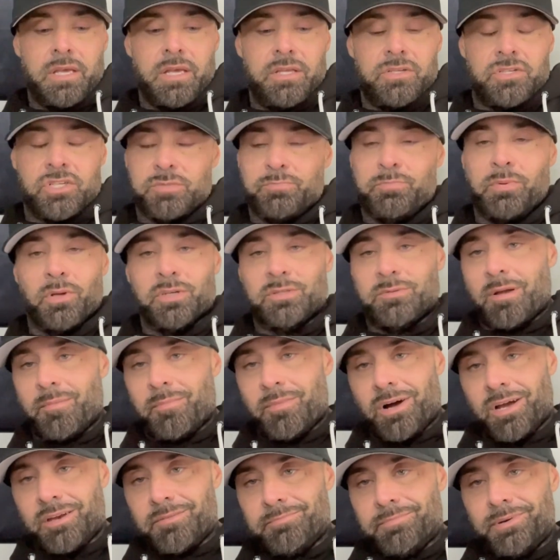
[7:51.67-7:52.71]
It just blows my
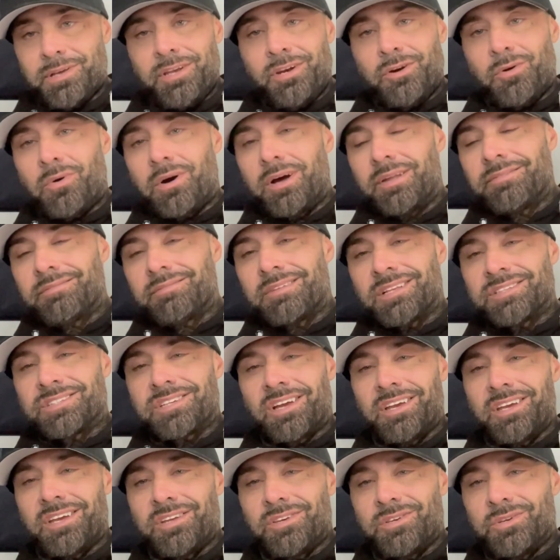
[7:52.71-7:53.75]
mind. But you know what? That's all
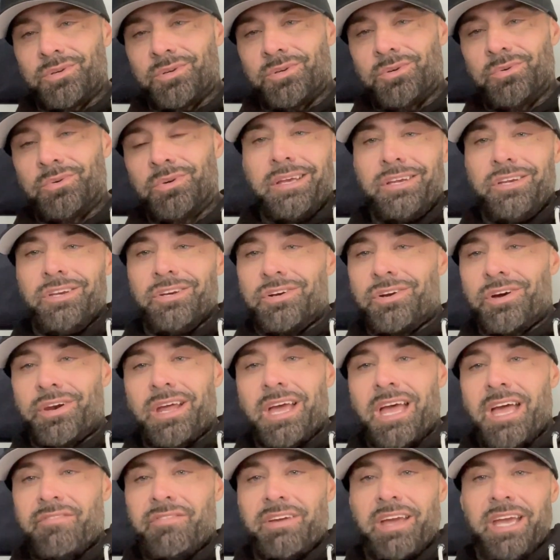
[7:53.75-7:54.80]
I can do. You're gonna
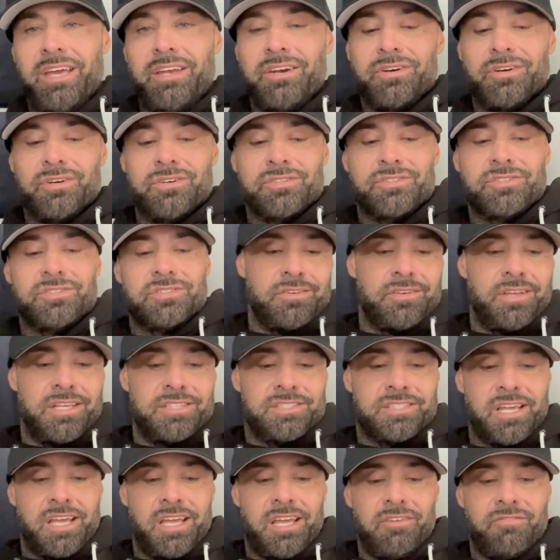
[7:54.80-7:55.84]
have haters. They
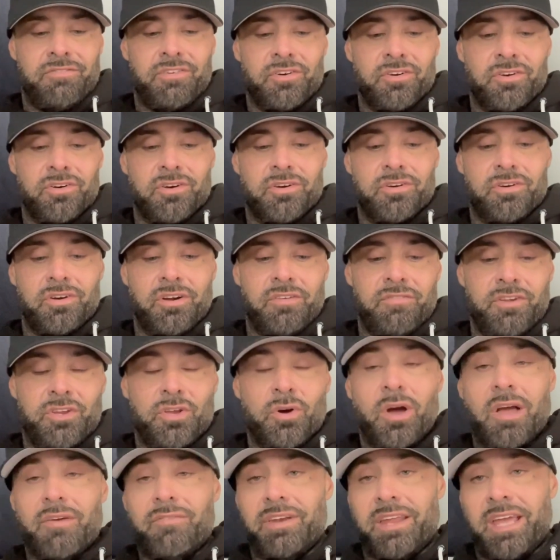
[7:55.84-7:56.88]
say if you
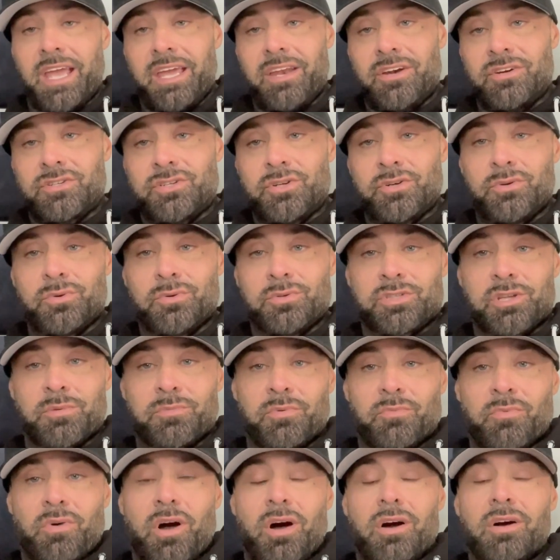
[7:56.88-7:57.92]
don't have any haters, you're doing
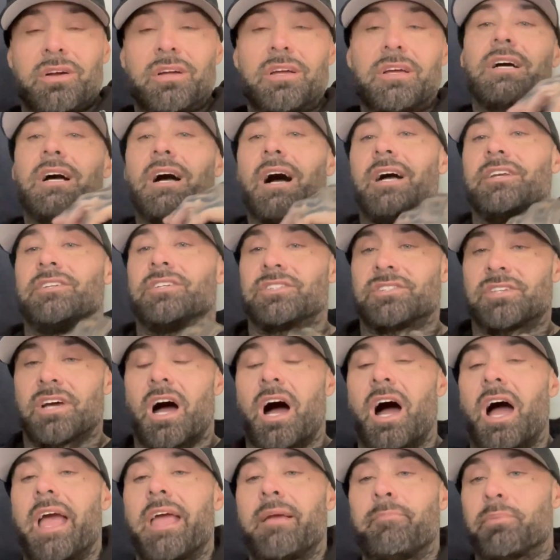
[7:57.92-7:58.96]
something wrong.
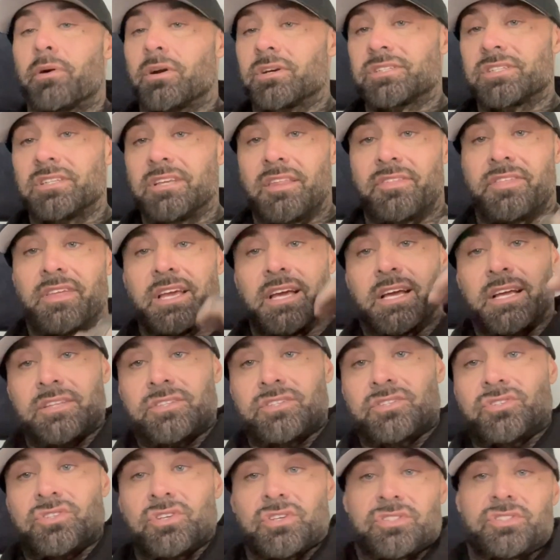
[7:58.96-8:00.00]
I personally think
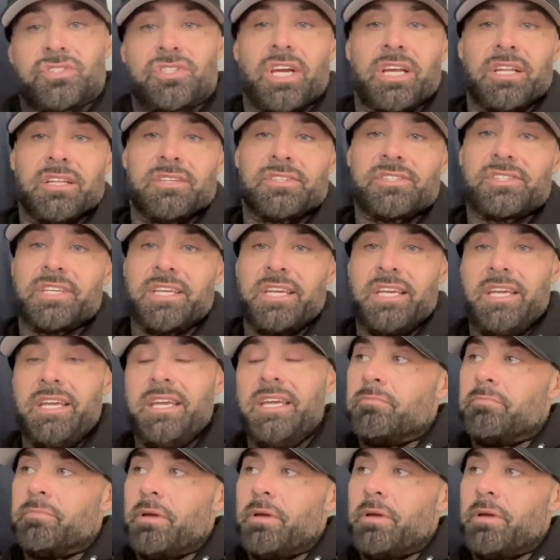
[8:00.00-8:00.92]
it's just jealousy.